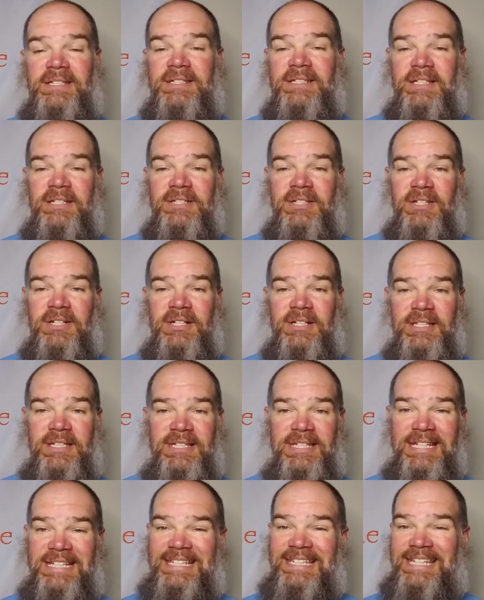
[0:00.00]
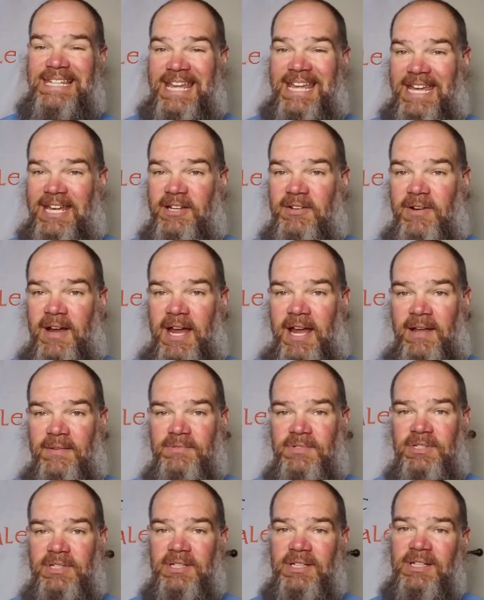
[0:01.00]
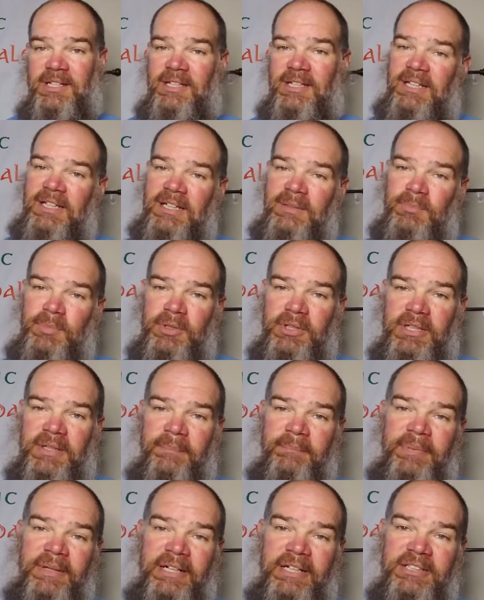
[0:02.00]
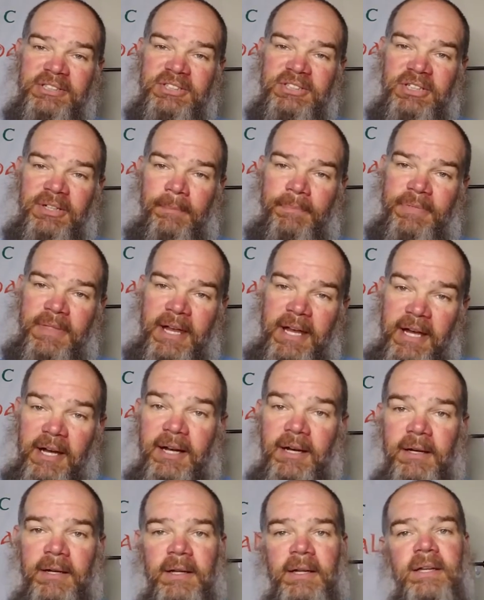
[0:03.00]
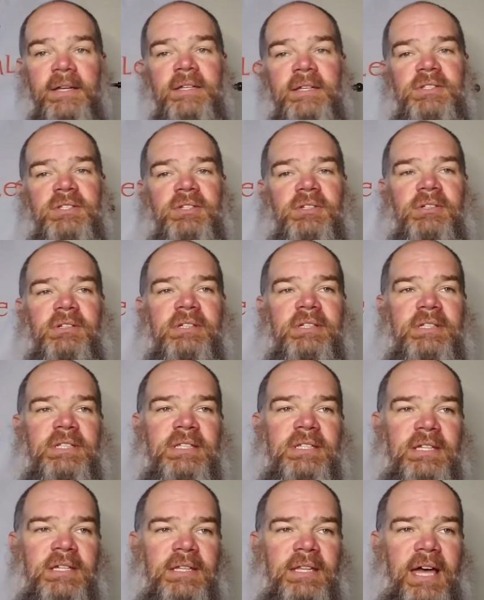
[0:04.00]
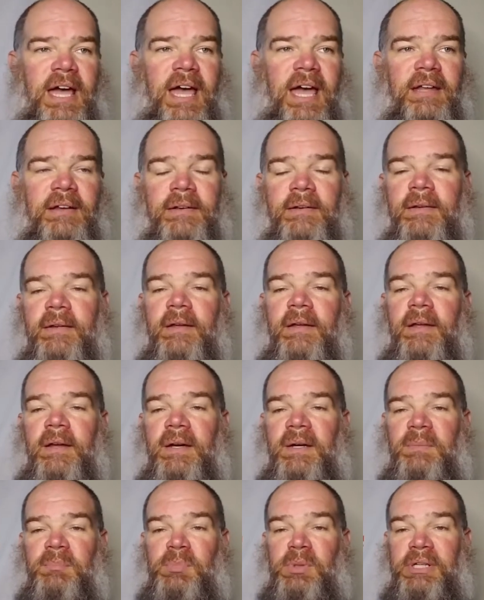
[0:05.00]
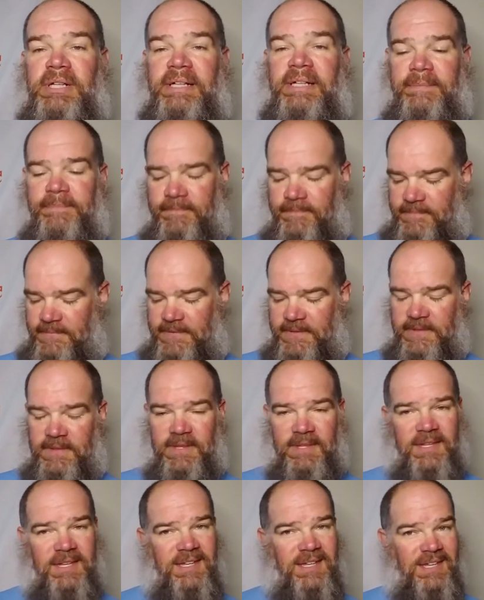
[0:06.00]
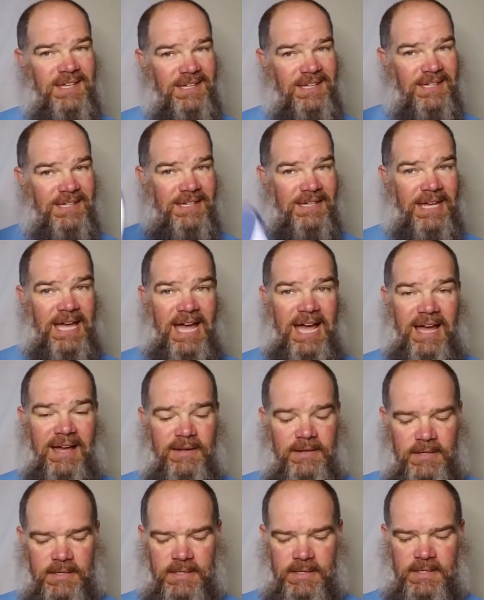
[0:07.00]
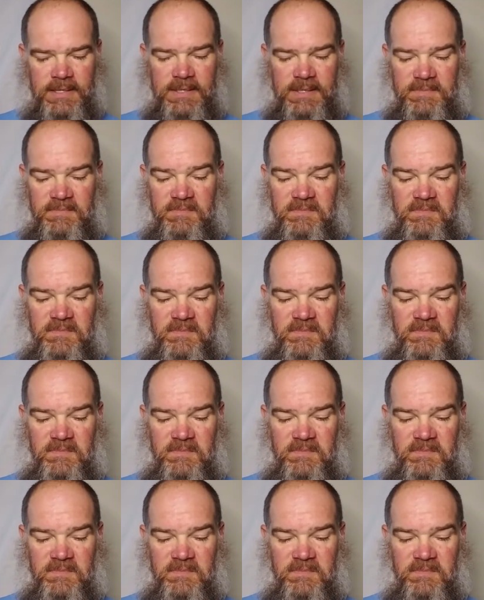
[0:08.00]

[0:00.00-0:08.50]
at 668 grams. Put a comparison up there so you could see that. But yeah,